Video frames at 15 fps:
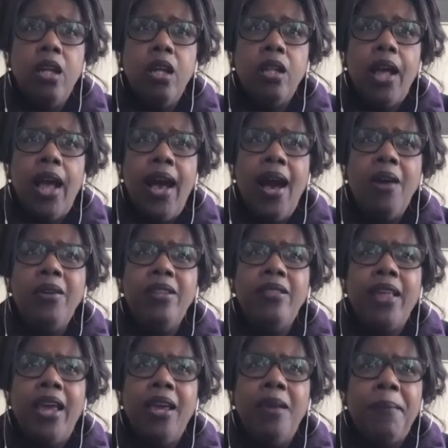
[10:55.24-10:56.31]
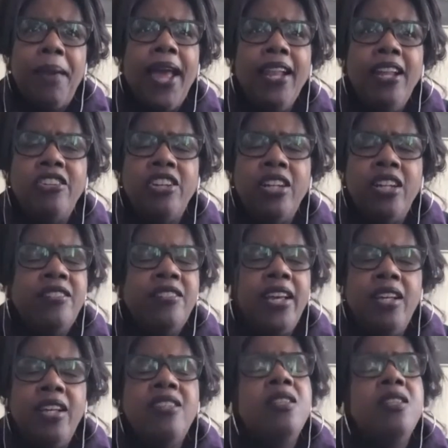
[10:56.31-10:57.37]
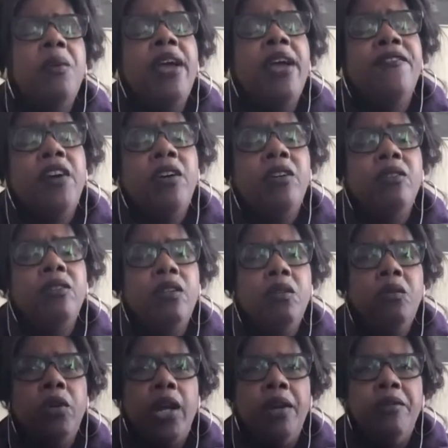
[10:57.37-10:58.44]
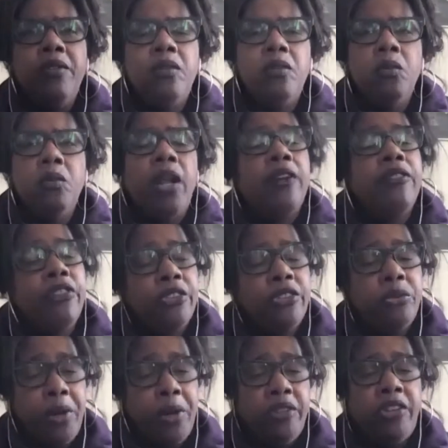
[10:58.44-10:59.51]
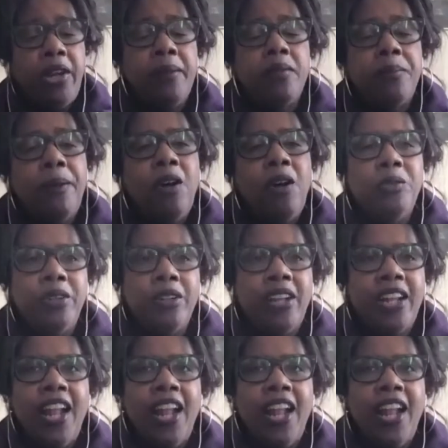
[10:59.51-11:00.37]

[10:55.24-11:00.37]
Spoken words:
how did they manage it? It's like, it's the way I felt when I first read James Baldwin, and I